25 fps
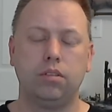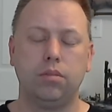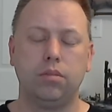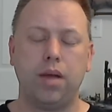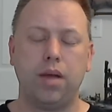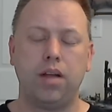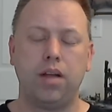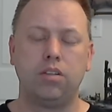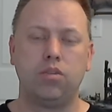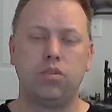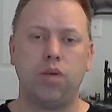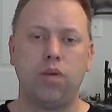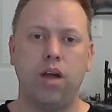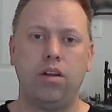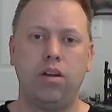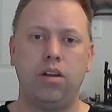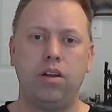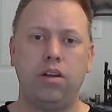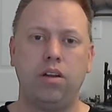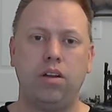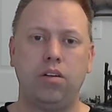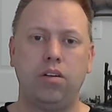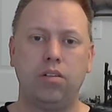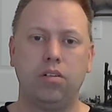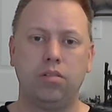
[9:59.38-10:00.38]
Bounce
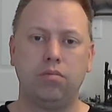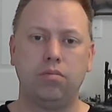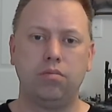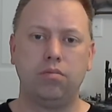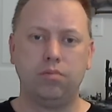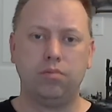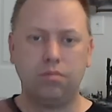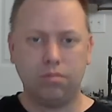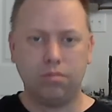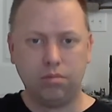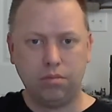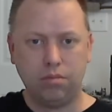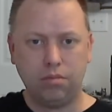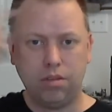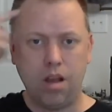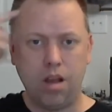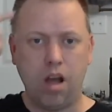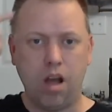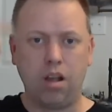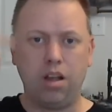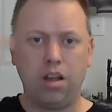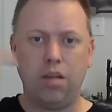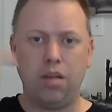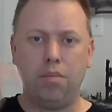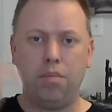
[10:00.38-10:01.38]
around in your
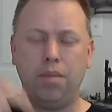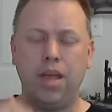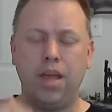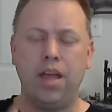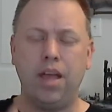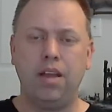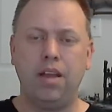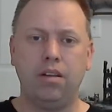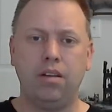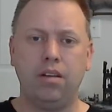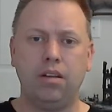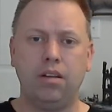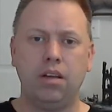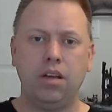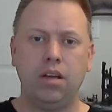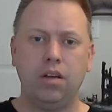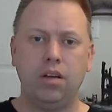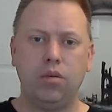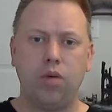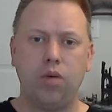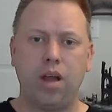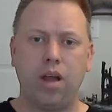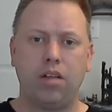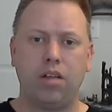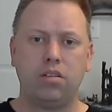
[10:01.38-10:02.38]
noggin a bit,
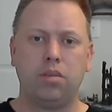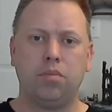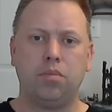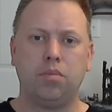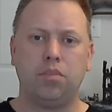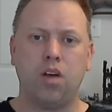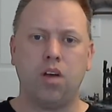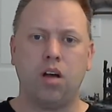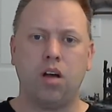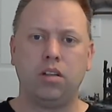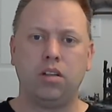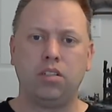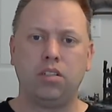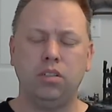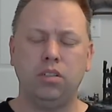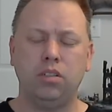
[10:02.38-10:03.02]
rattle some thoughts